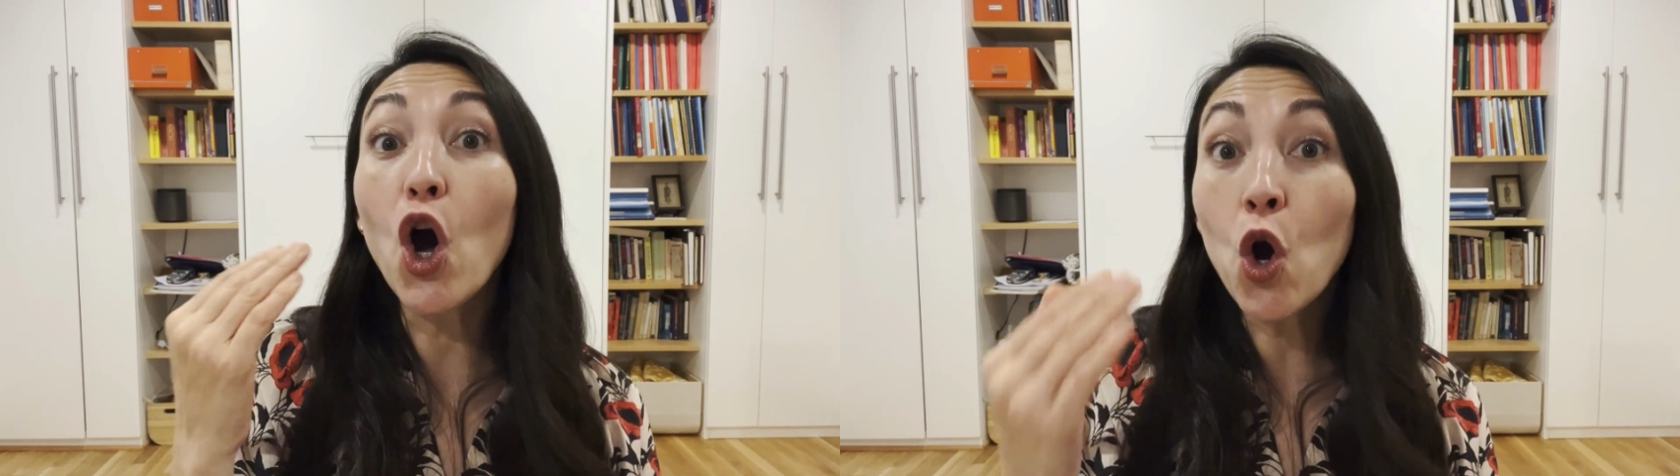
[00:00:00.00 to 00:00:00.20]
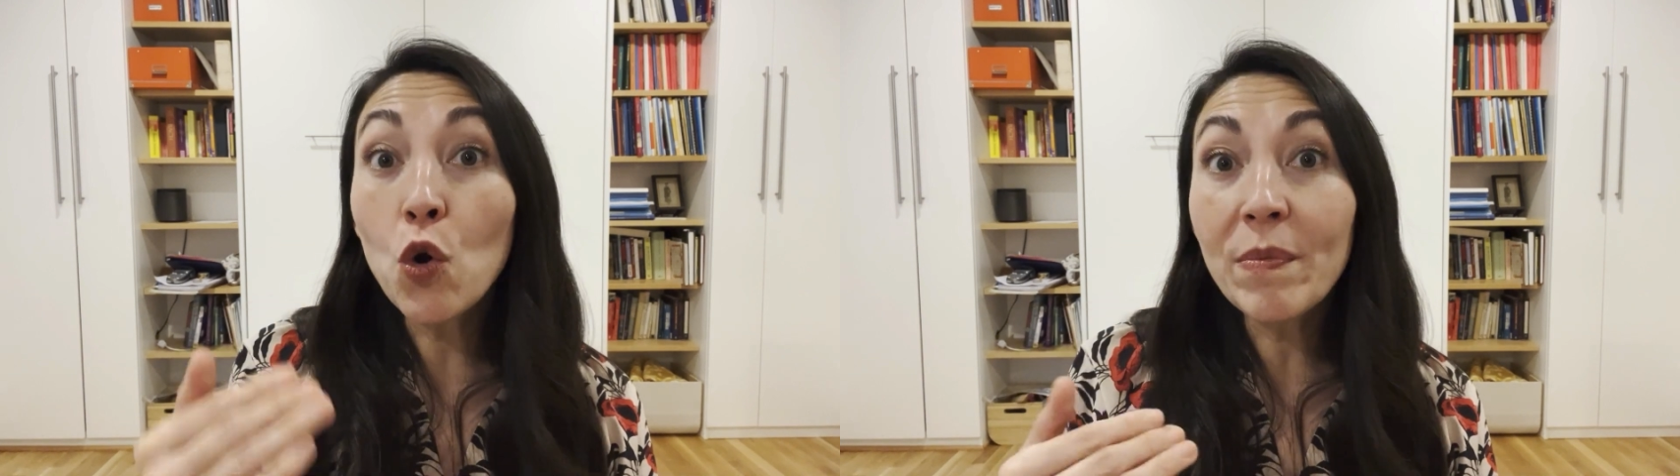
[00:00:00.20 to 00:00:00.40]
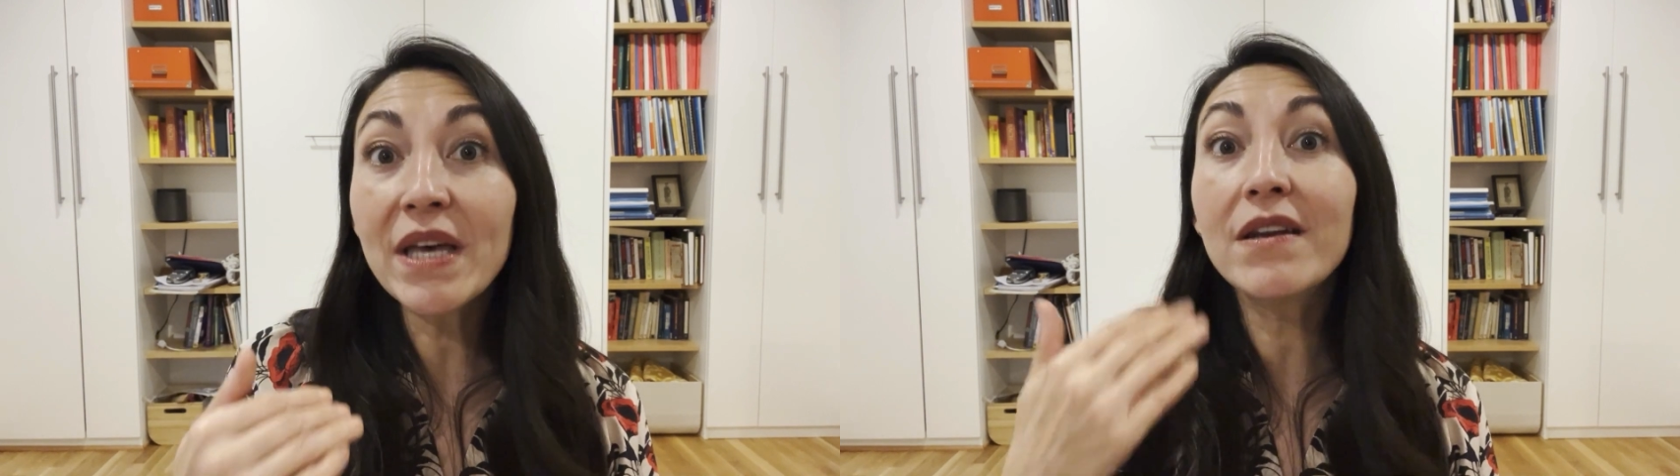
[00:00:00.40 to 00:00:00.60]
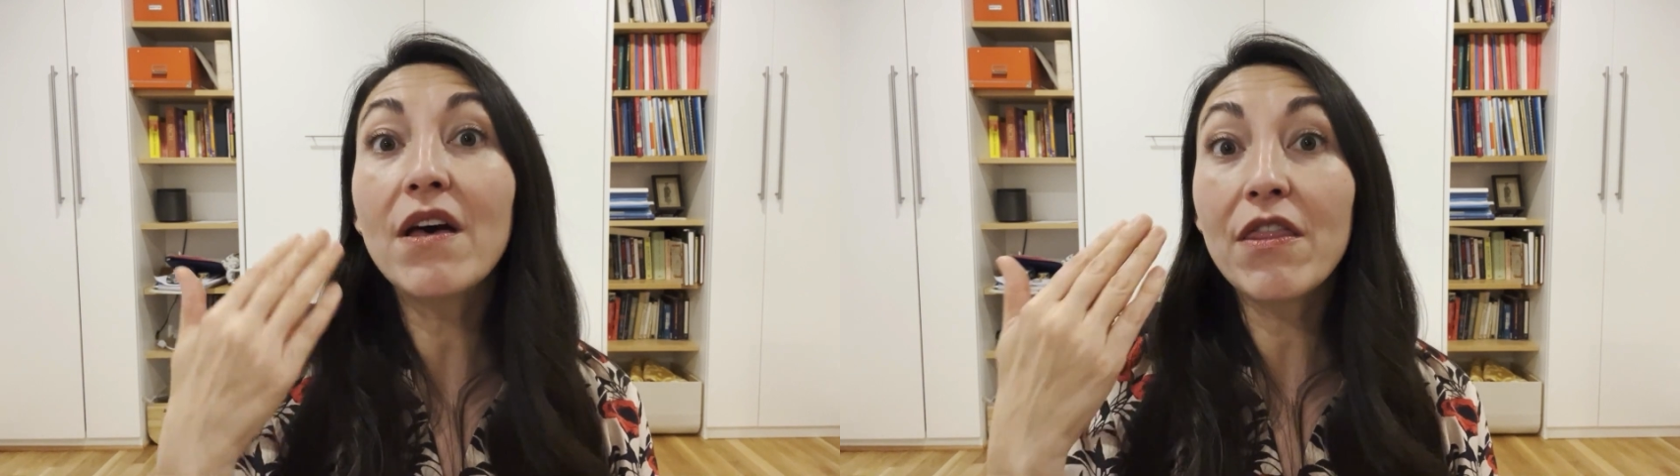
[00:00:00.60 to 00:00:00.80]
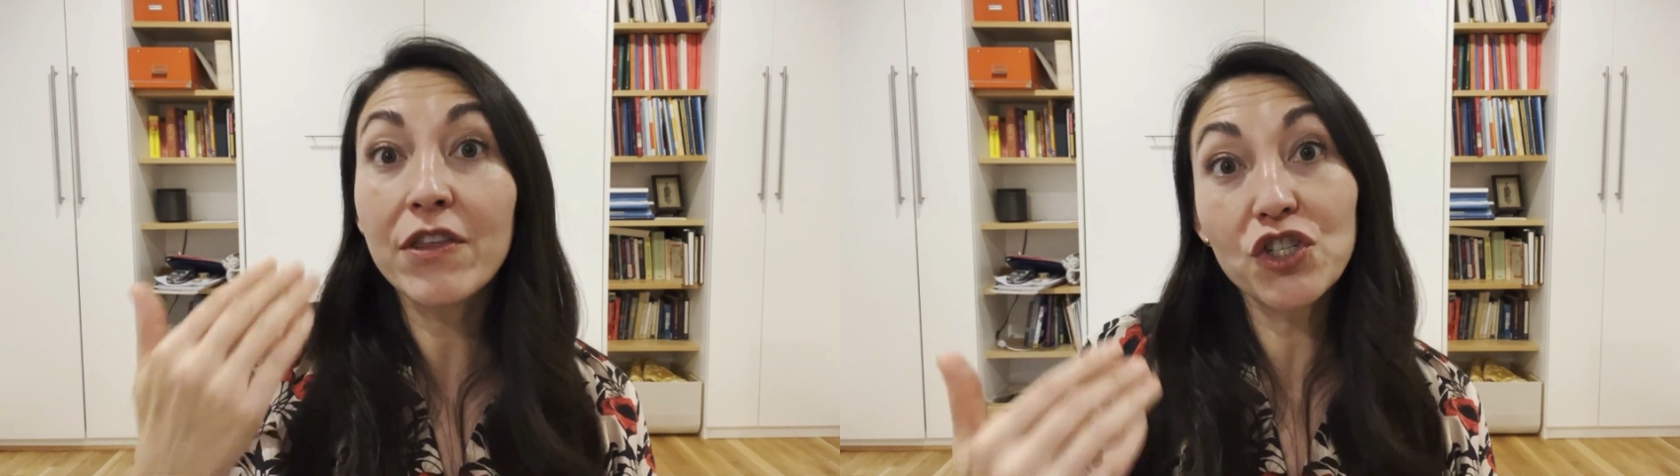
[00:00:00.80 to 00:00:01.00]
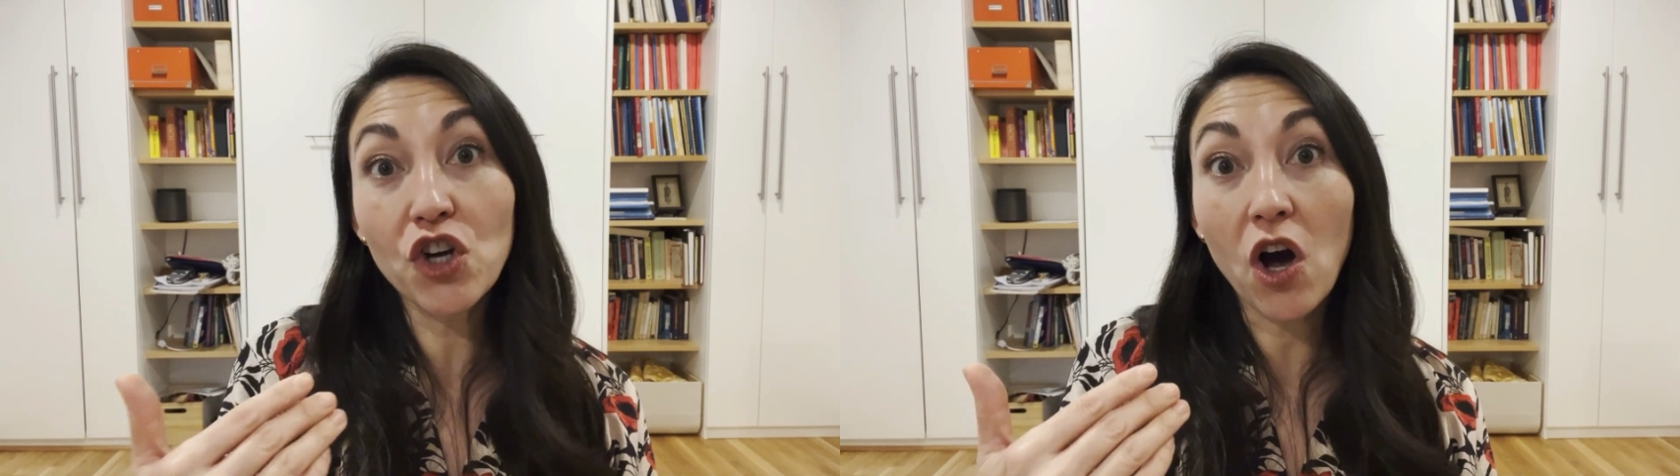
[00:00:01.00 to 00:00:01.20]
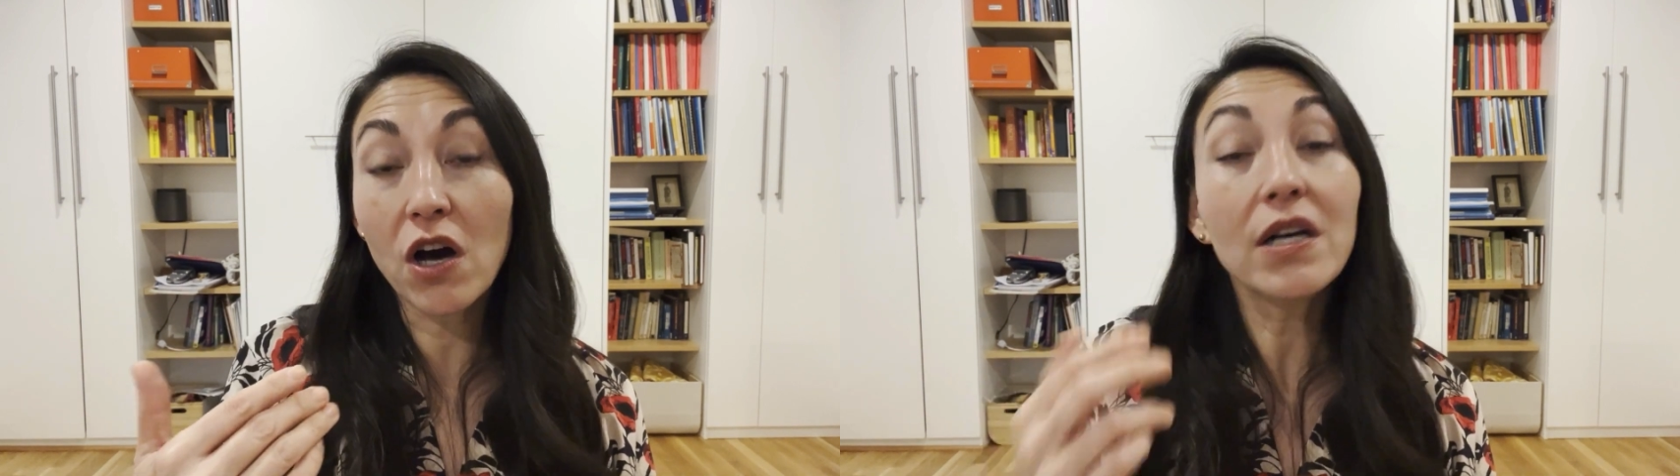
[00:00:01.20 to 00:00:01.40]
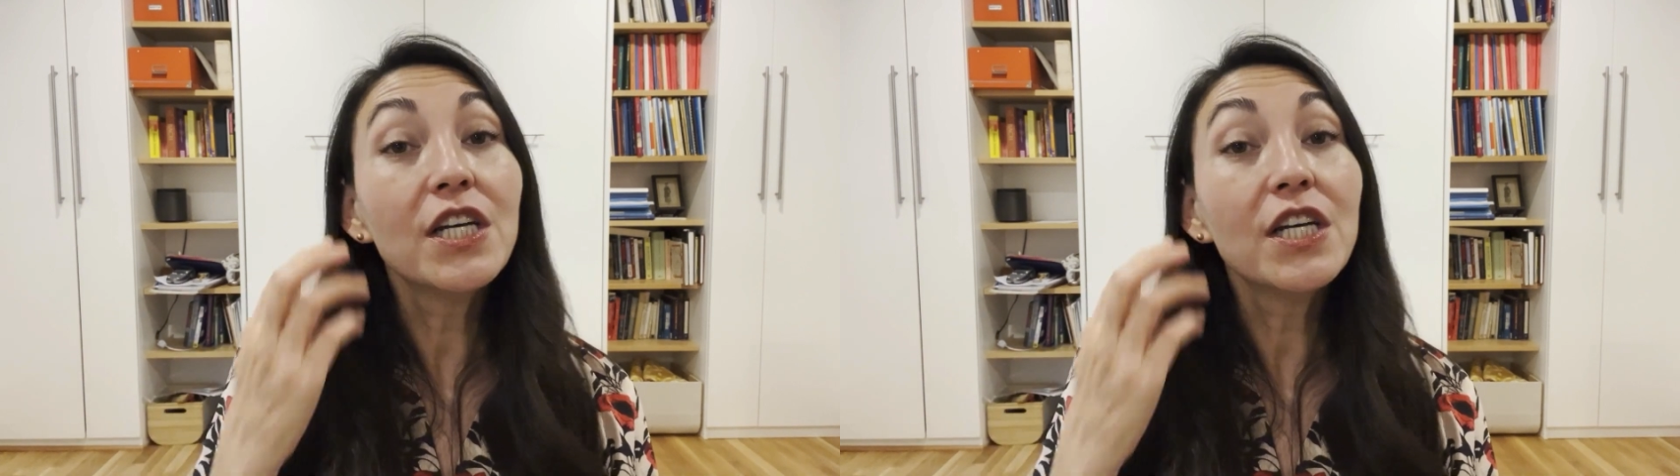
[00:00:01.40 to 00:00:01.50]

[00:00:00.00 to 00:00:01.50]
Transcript: open the jaw.